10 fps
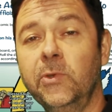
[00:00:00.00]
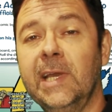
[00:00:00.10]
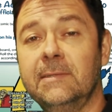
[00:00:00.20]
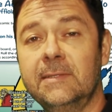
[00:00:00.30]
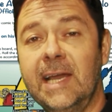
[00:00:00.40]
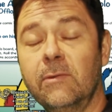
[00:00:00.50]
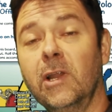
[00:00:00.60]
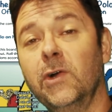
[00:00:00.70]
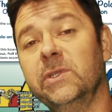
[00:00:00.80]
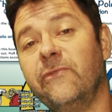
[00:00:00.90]
you get to
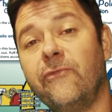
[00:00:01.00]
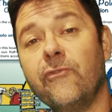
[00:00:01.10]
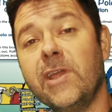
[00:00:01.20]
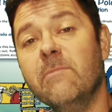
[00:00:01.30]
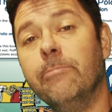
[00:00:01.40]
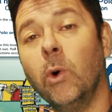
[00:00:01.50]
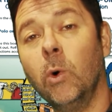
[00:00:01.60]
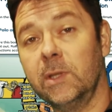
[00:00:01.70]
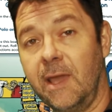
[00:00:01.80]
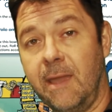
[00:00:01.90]
download the free
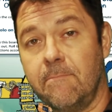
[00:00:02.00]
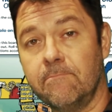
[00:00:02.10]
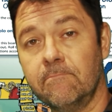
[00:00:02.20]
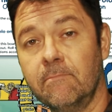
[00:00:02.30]
board game.